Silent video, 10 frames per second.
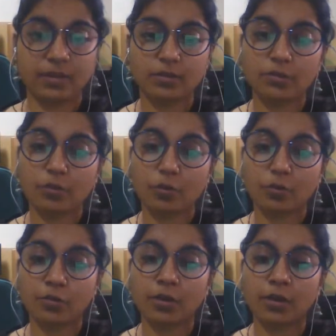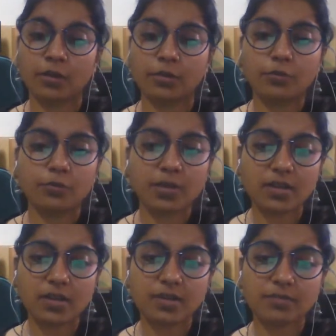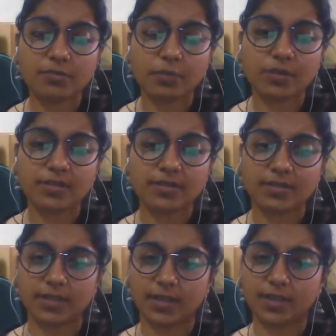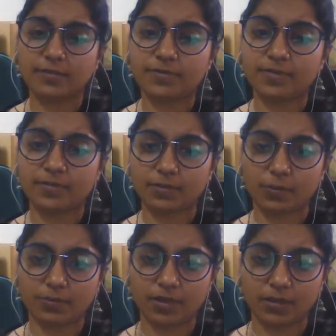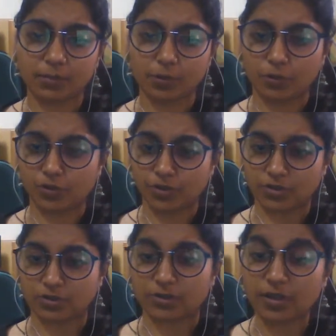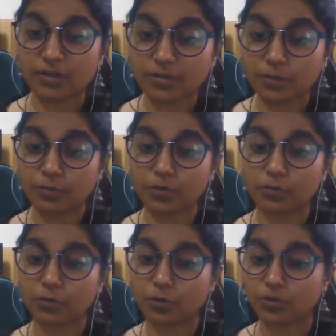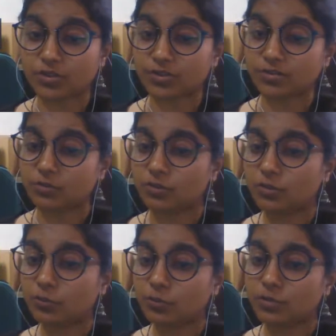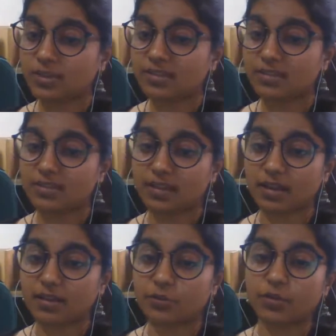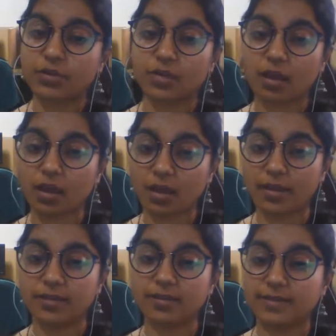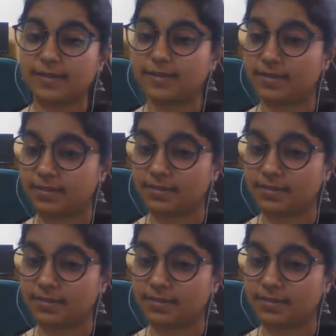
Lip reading: Now, you may ask, what is Graves' ophthalmology? Graves' ophthalmology is also known as the thyroid eye disease.